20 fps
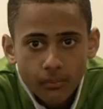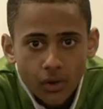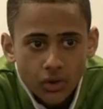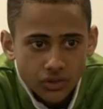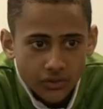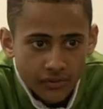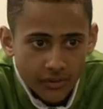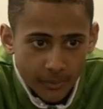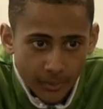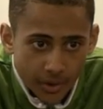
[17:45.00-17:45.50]

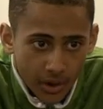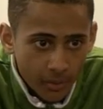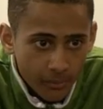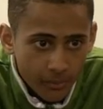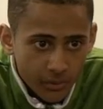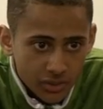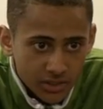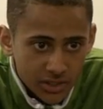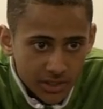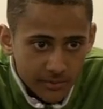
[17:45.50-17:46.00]
most of them are
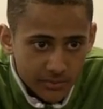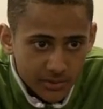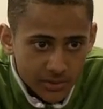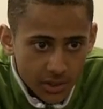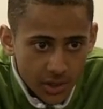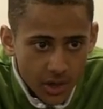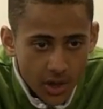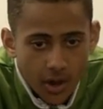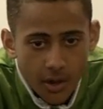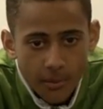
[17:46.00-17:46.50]
not
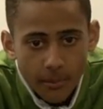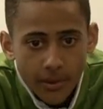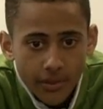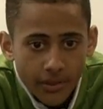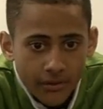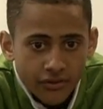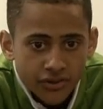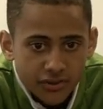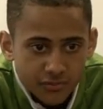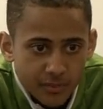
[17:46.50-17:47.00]
Muslims,
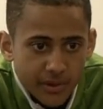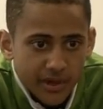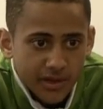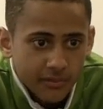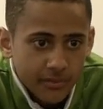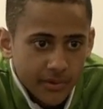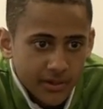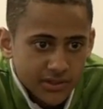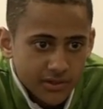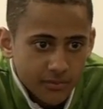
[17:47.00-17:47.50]
but they
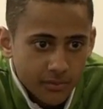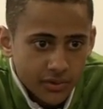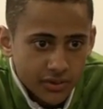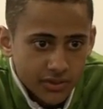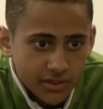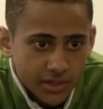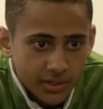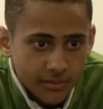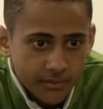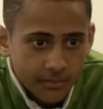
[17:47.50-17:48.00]
respect me as a
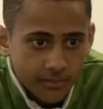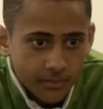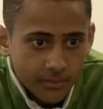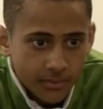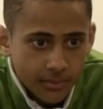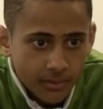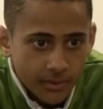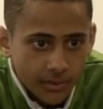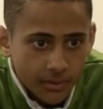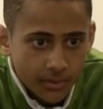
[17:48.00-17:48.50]
Muslim,